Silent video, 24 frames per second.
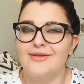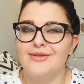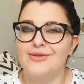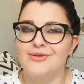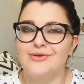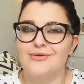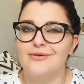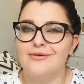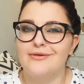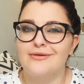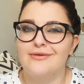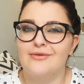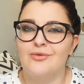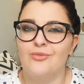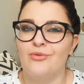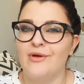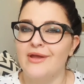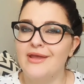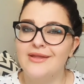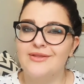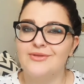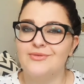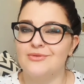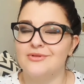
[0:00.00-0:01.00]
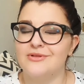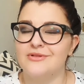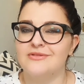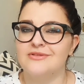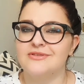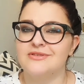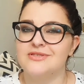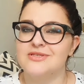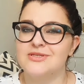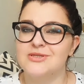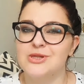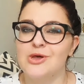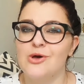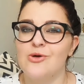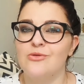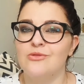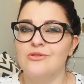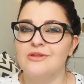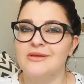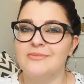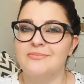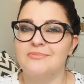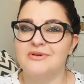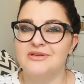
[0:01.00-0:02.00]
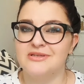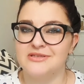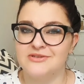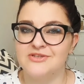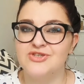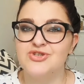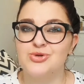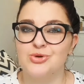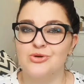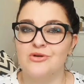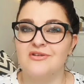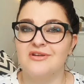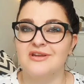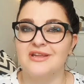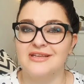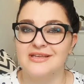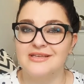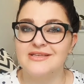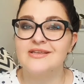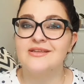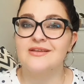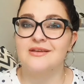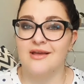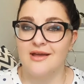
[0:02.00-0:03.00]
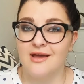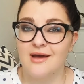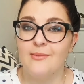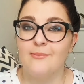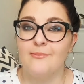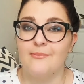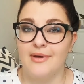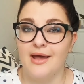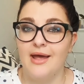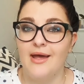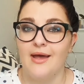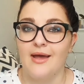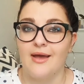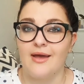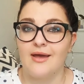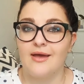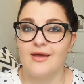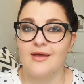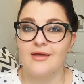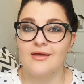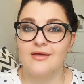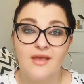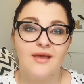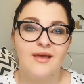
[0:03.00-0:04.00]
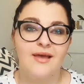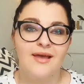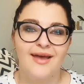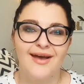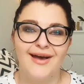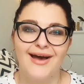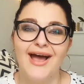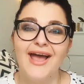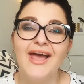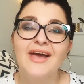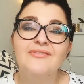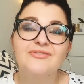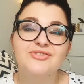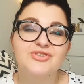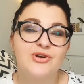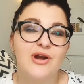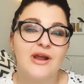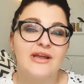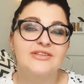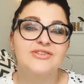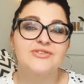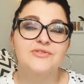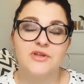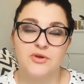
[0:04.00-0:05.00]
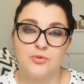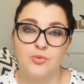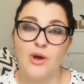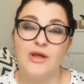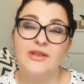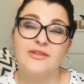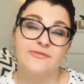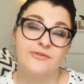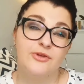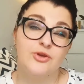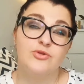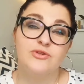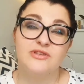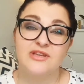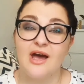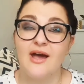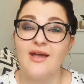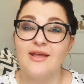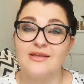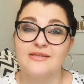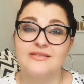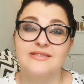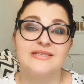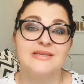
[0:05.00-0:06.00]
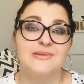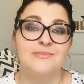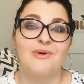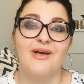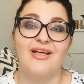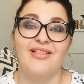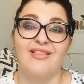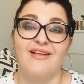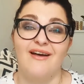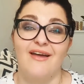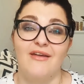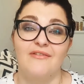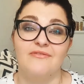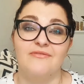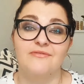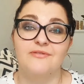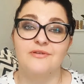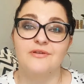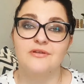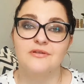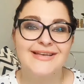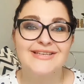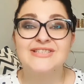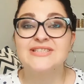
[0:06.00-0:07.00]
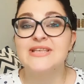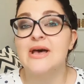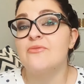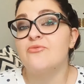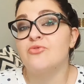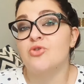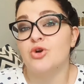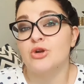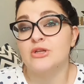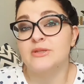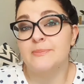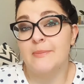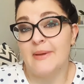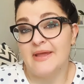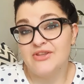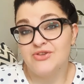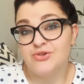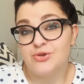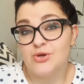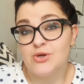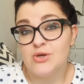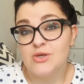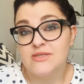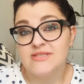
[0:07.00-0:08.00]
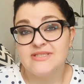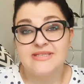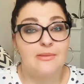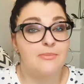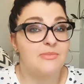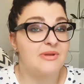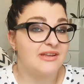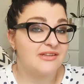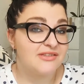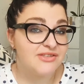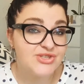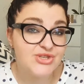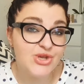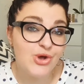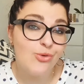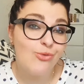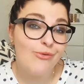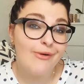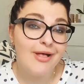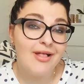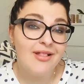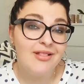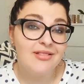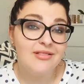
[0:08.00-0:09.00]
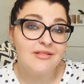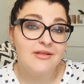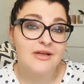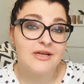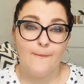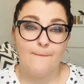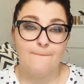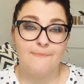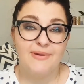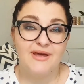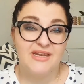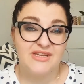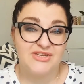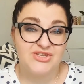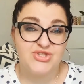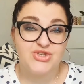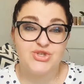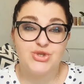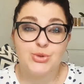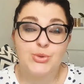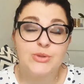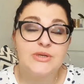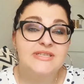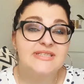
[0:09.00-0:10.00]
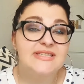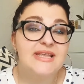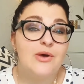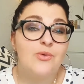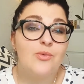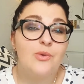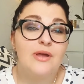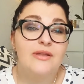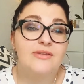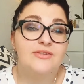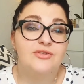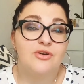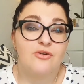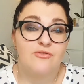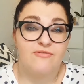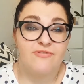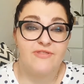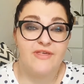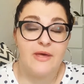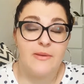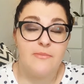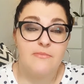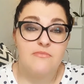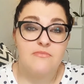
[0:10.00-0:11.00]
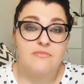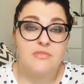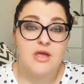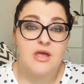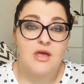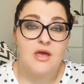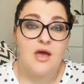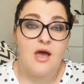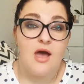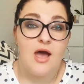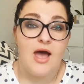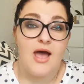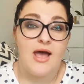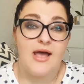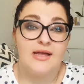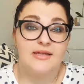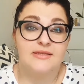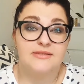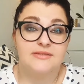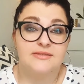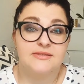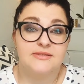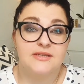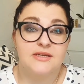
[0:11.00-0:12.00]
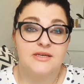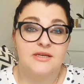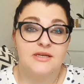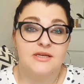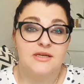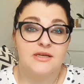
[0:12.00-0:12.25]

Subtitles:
your weight will slowly but surely come back. I have tried quite a few diets in my life. Some worked better, some not so well. But as soon as I went off them and